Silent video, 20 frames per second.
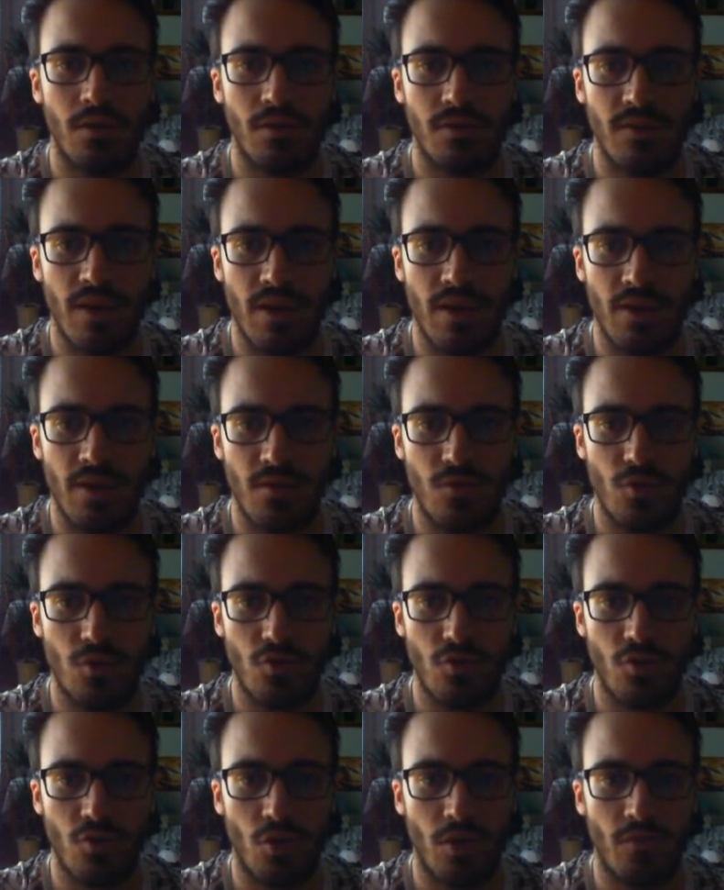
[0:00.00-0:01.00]
Then, if you
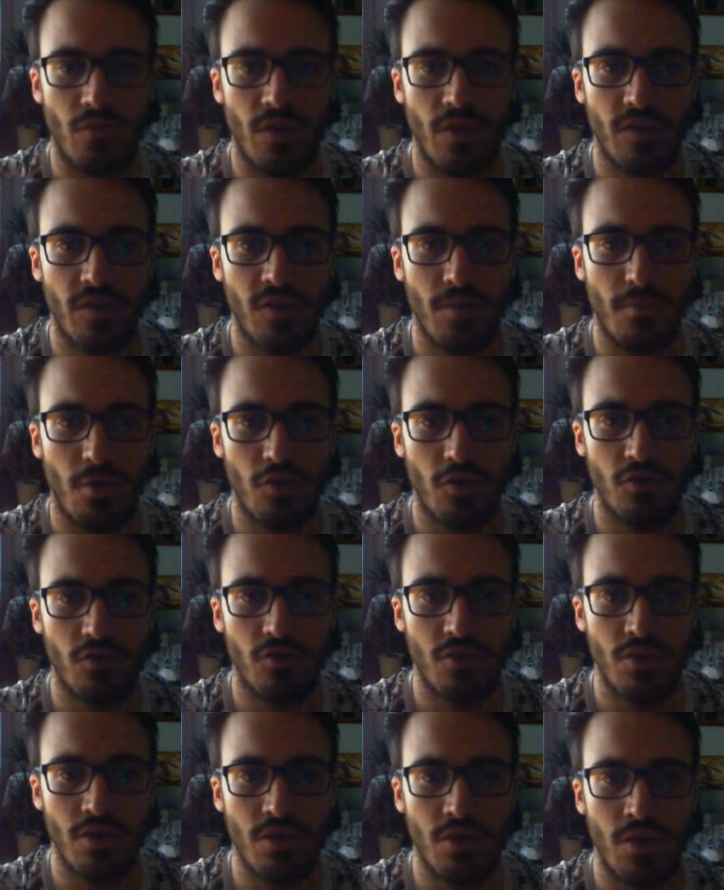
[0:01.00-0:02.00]
control a face-up
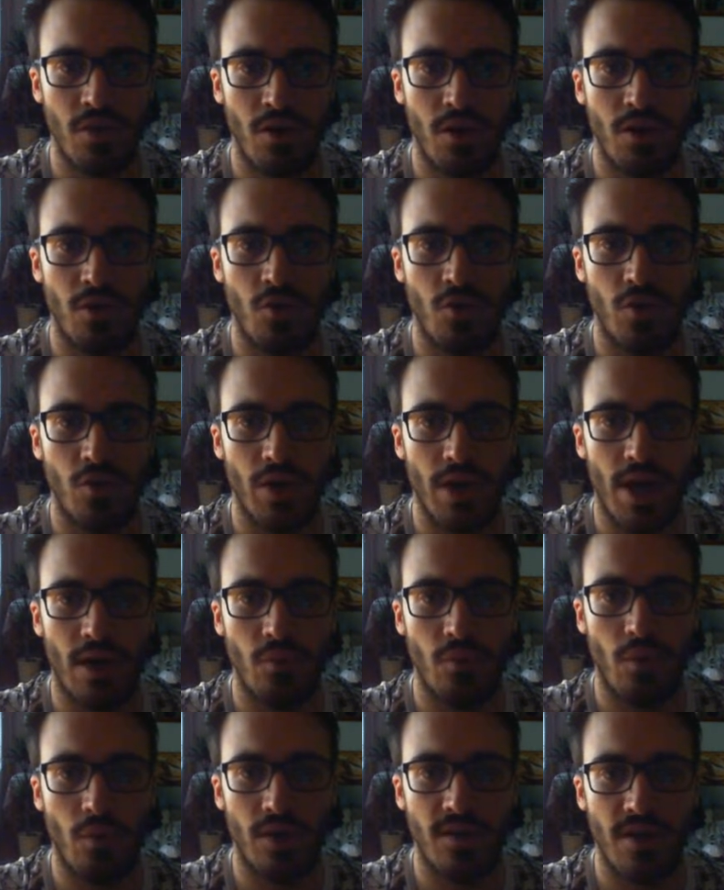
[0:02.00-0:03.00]
monster, you can add
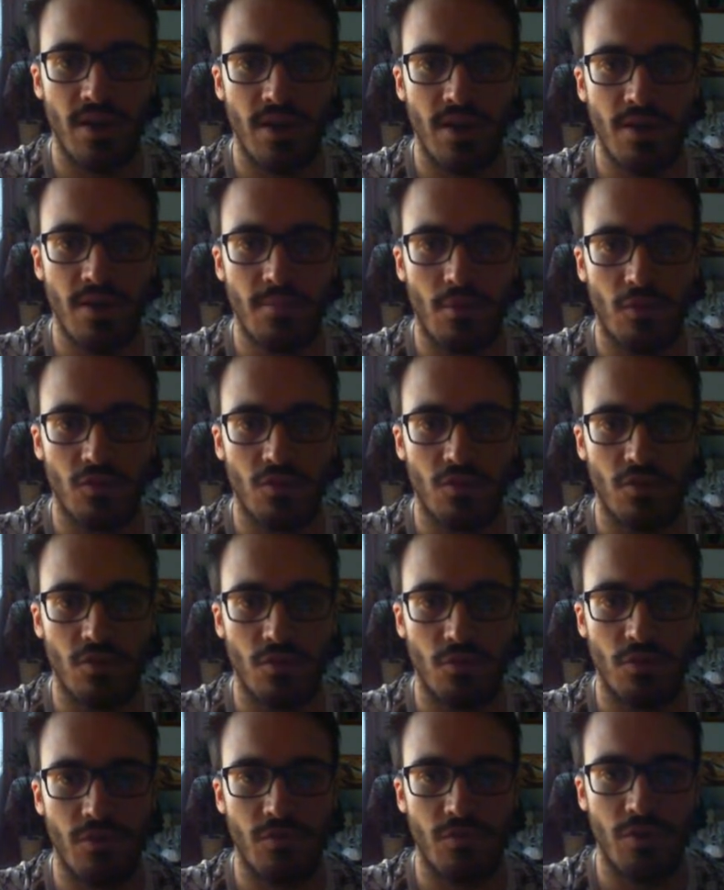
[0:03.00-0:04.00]
1 Tenyi monster
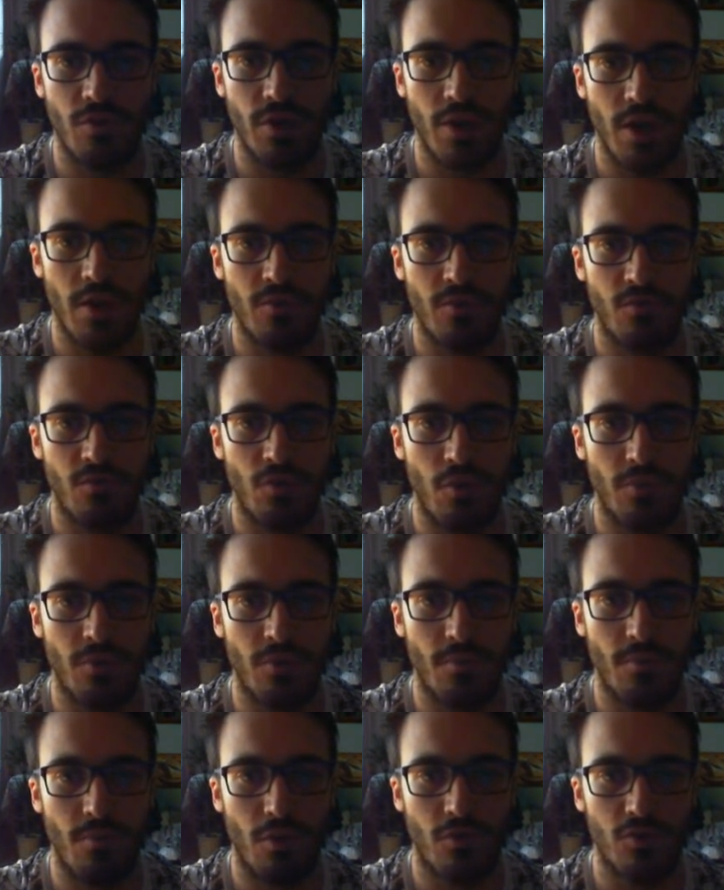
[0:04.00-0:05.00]
of different name from the
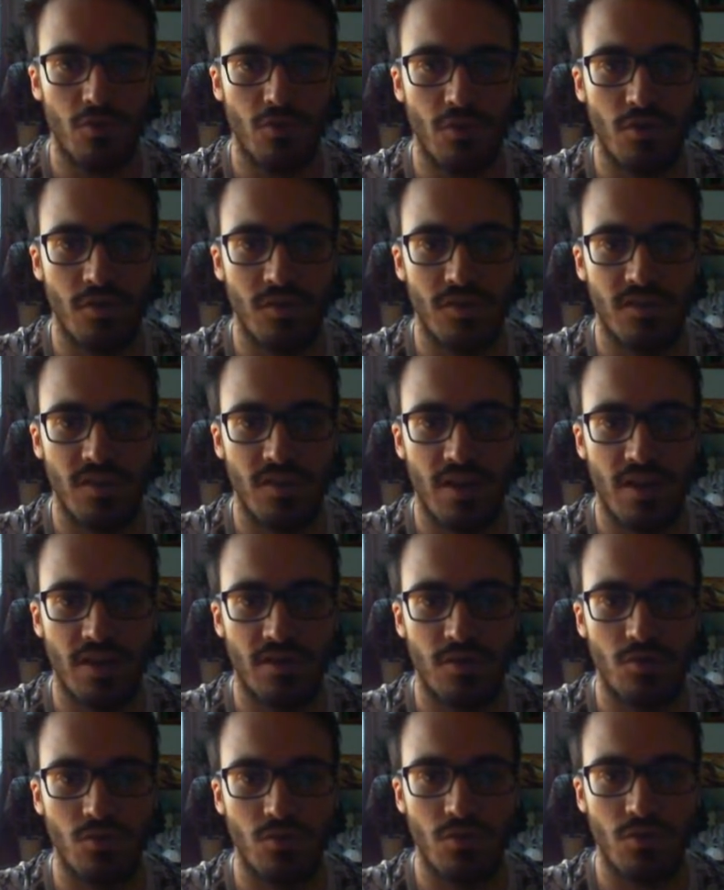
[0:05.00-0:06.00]
monsters
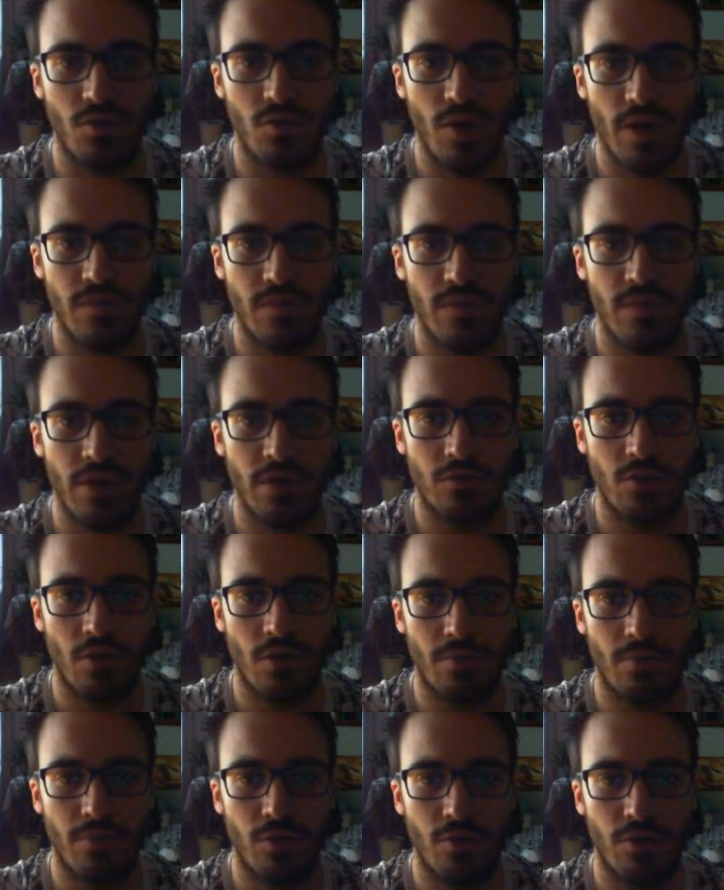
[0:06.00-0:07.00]
sent to the graveyard
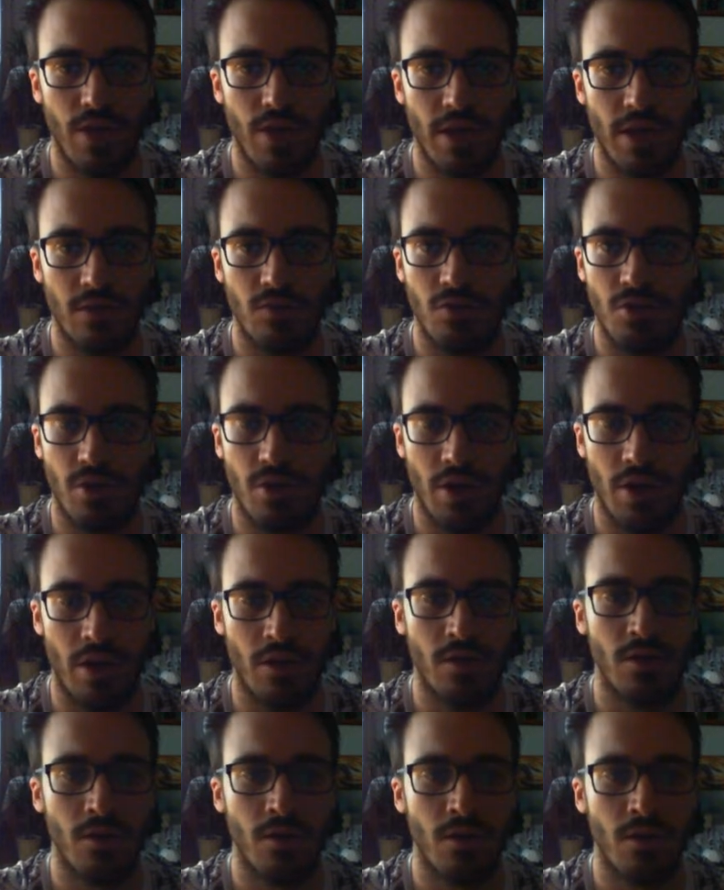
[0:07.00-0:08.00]
from your deck to your
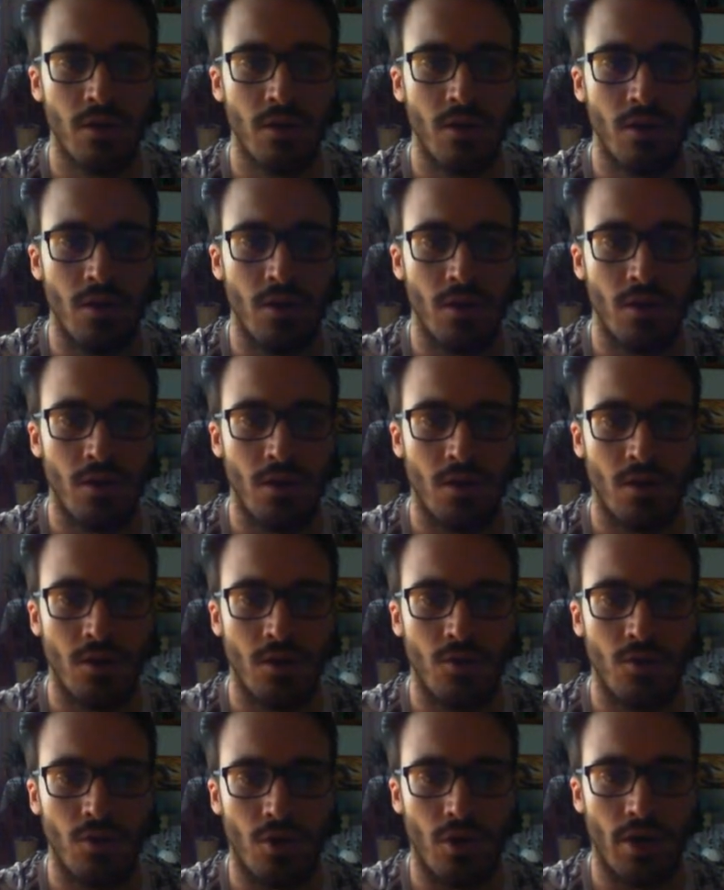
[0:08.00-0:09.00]
hand.
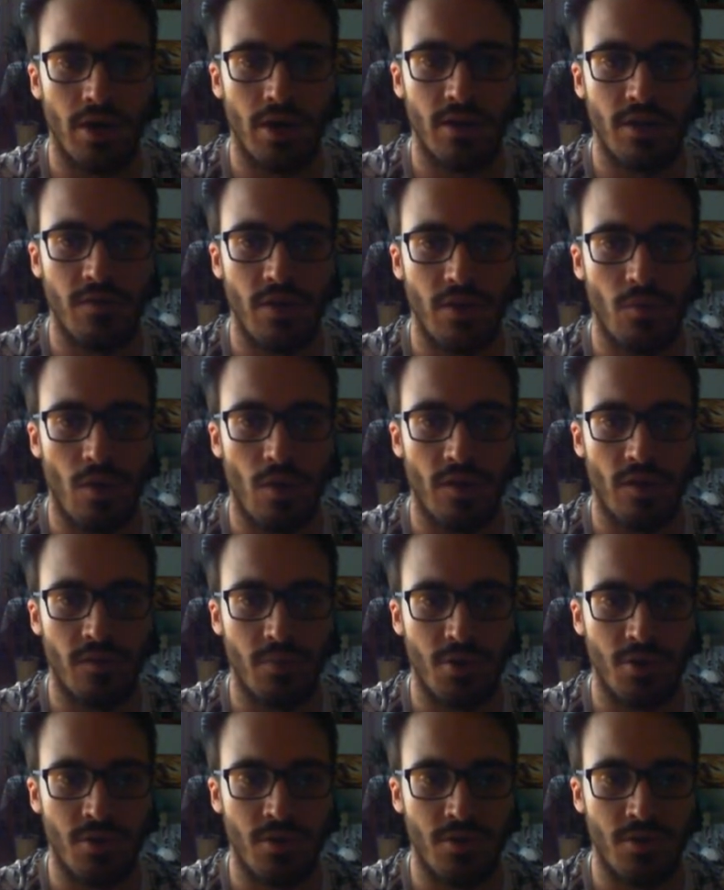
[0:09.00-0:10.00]
You can only activate once per
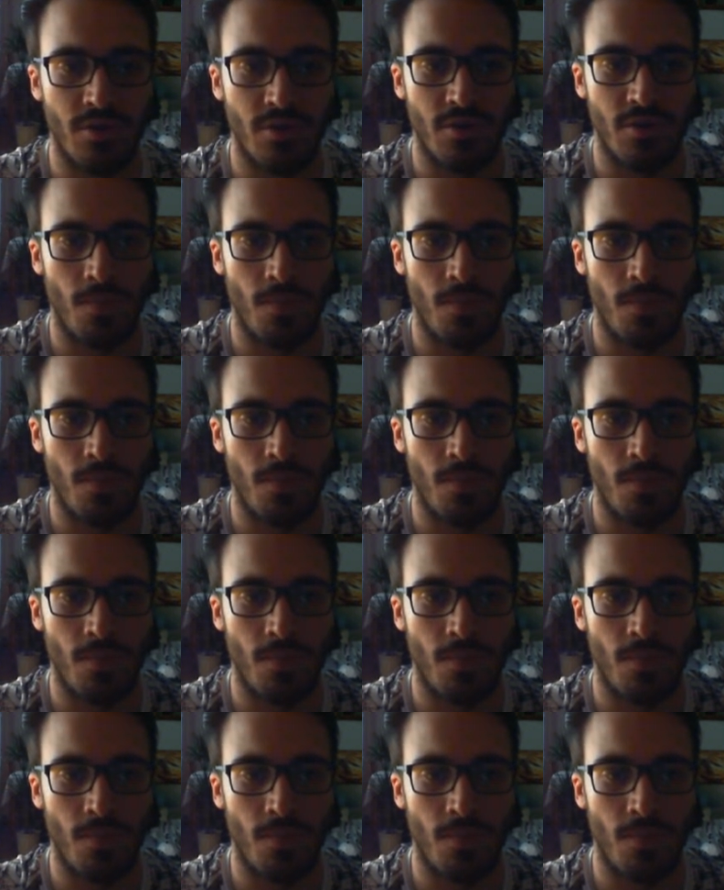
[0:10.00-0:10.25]
turn.